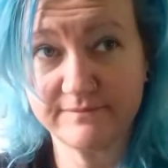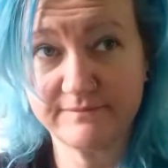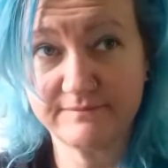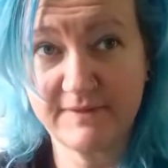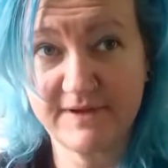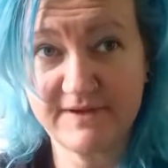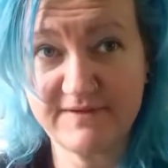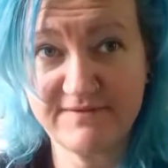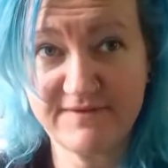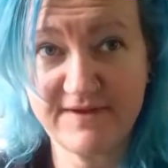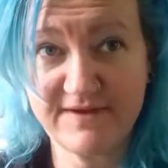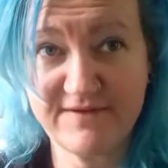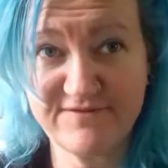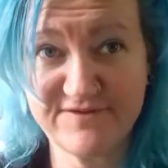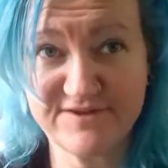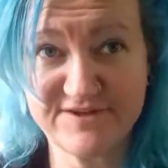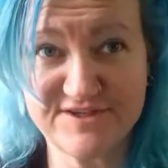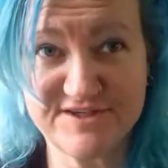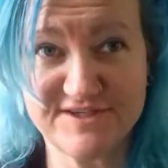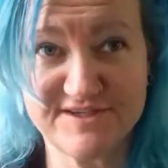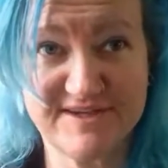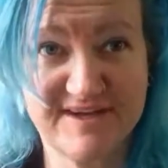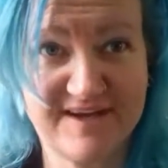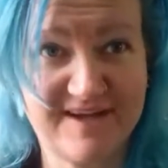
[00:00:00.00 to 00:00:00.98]
my
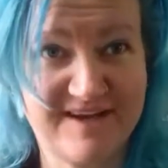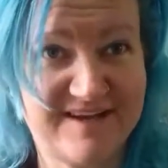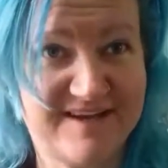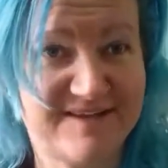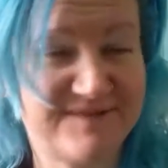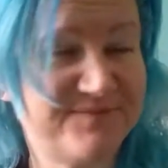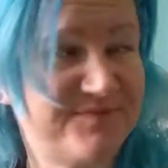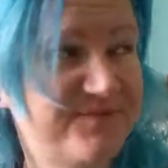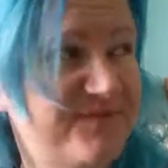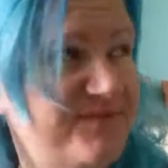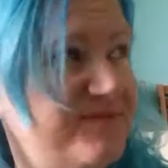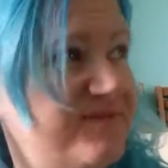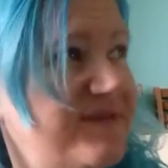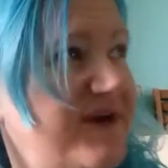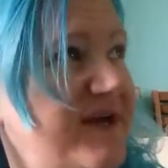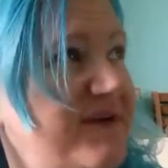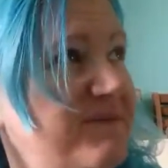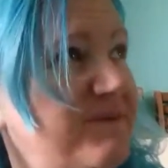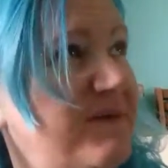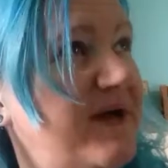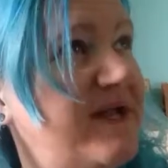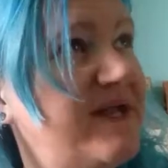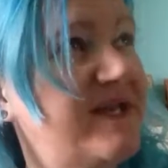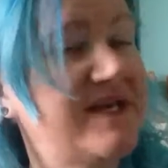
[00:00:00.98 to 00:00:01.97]
favourite colour,
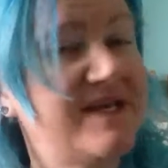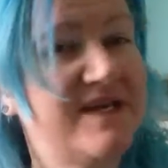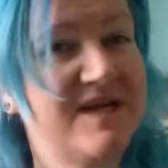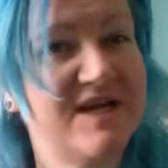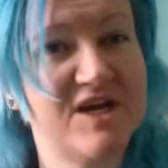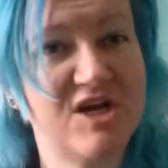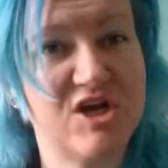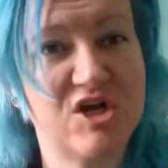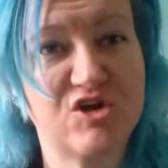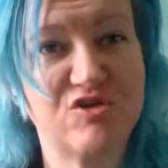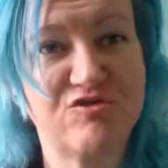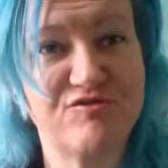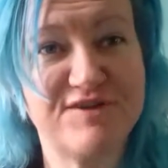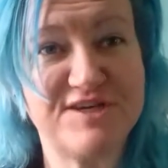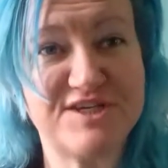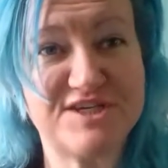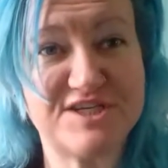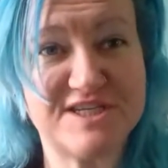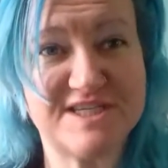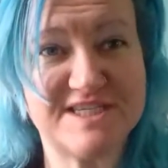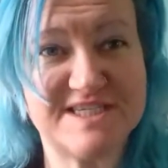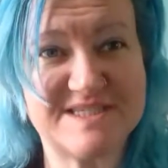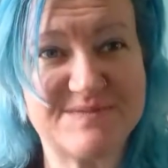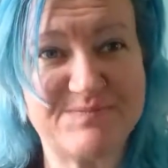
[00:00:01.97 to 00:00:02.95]
my
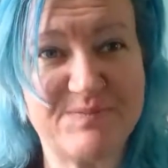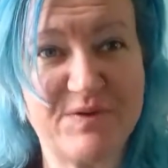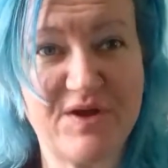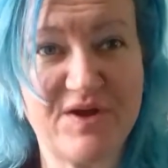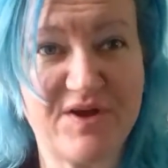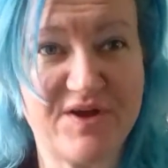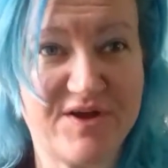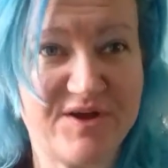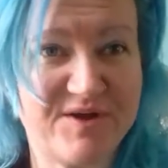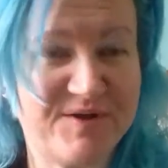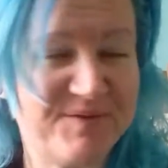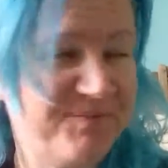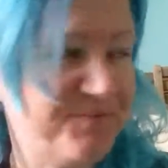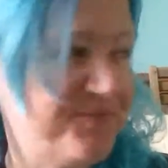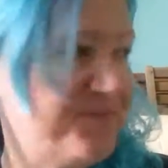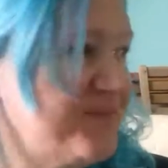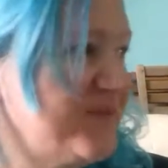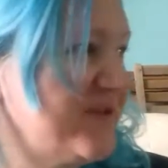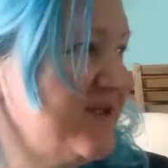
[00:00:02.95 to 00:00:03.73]
Grecian Spa,